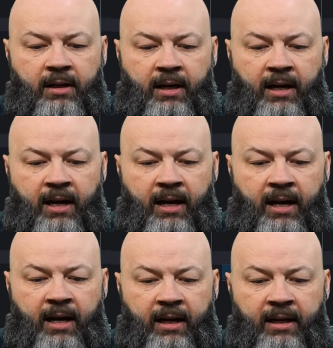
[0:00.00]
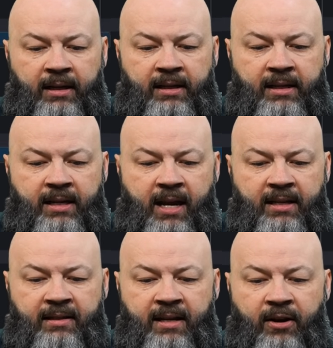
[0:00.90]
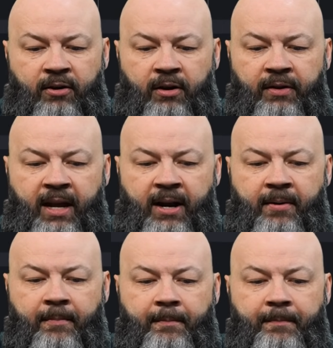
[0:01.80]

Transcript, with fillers: uh, get setter on there.